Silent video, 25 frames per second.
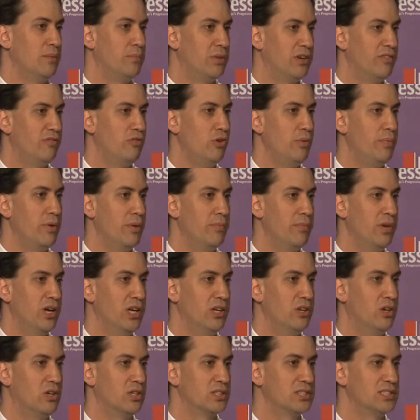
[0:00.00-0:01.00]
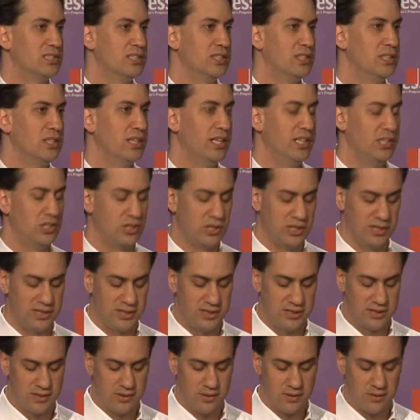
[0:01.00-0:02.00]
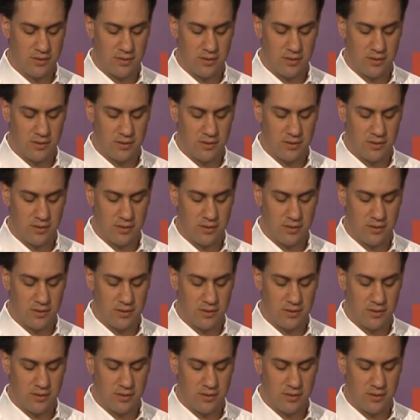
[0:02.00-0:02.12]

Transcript: but of Rupert Murdoch's interests.